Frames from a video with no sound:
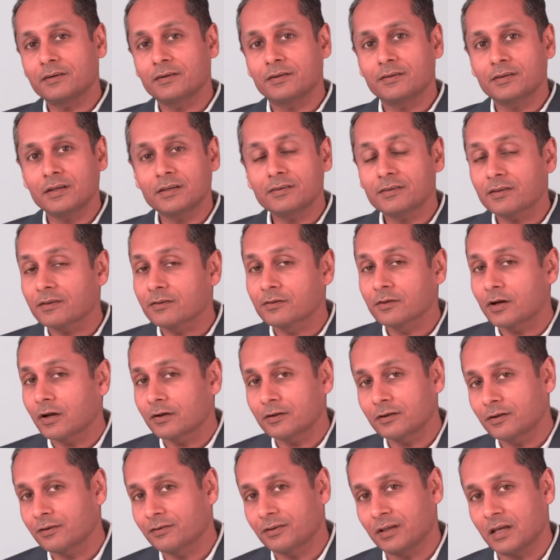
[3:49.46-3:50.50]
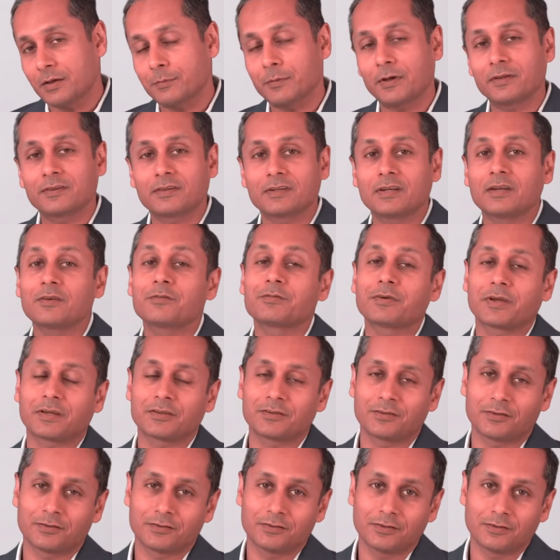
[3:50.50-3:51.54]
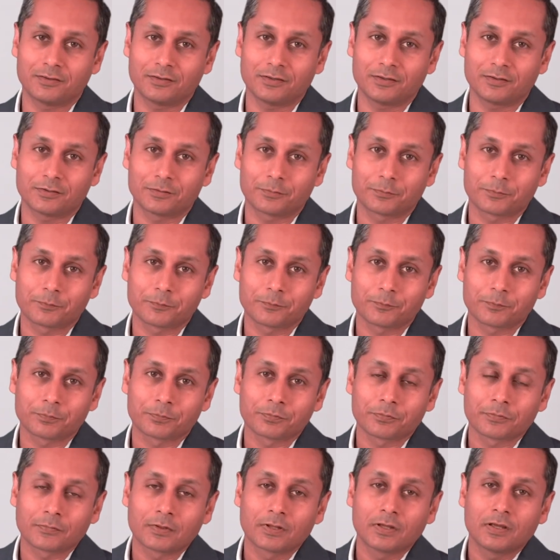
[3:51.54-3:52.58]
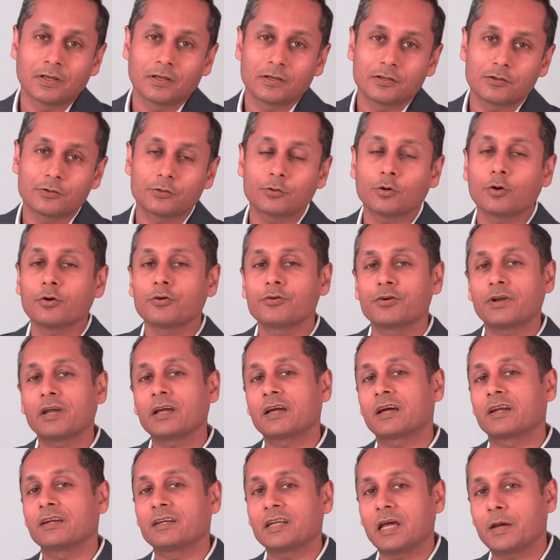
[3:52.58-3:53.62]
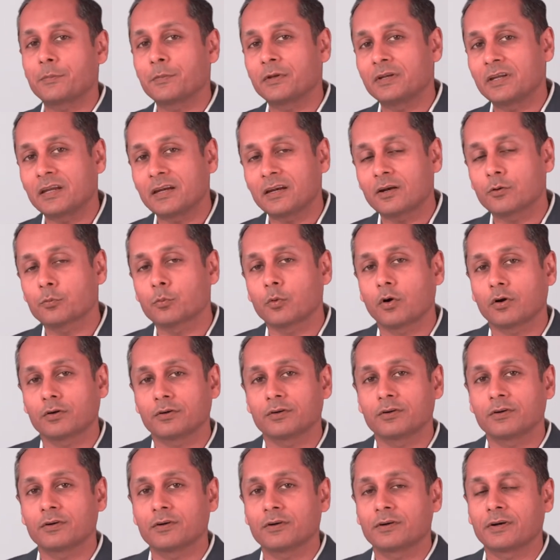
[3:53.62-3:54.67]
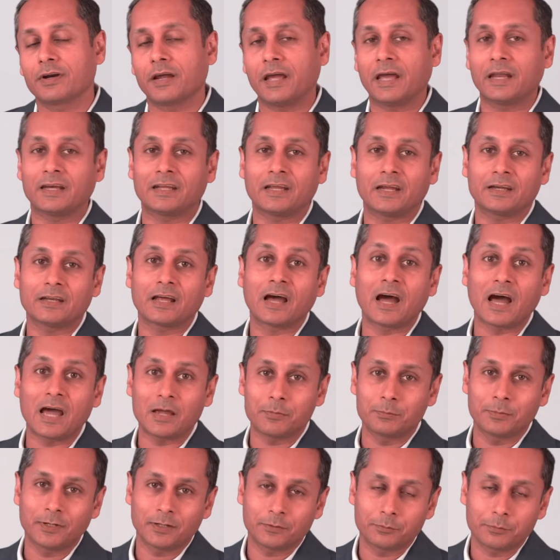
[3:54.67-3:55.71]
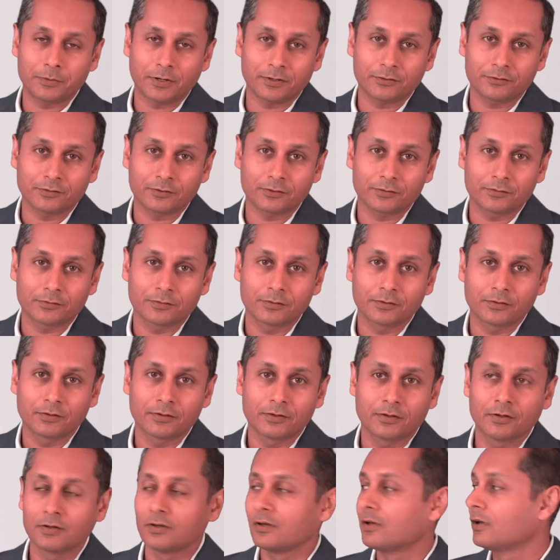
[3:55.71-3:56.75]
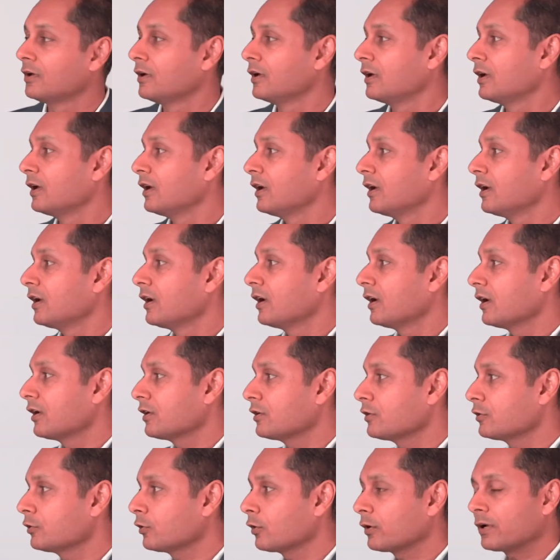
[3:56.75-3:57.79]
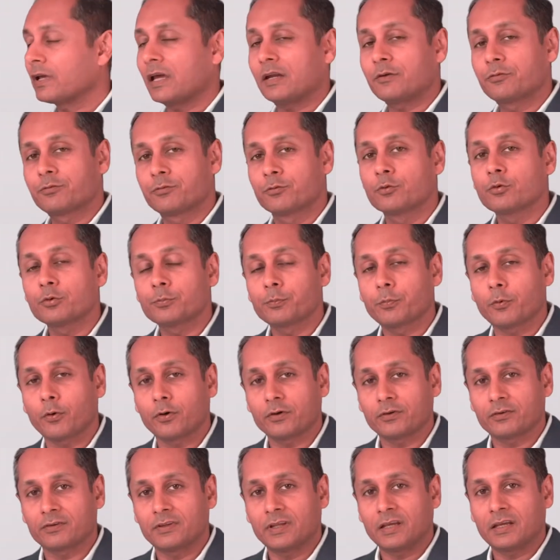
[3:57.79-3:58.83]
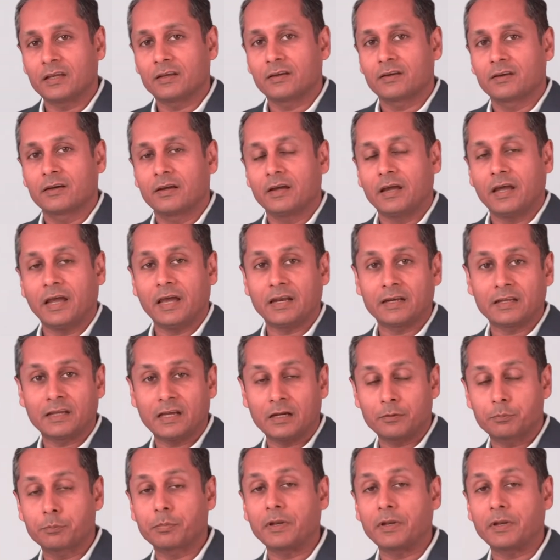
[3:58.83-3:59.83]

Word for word: disease is not the same as an infectious disease. You don't drink contaminated water and get high blood pressure. You don't get food poisoning and get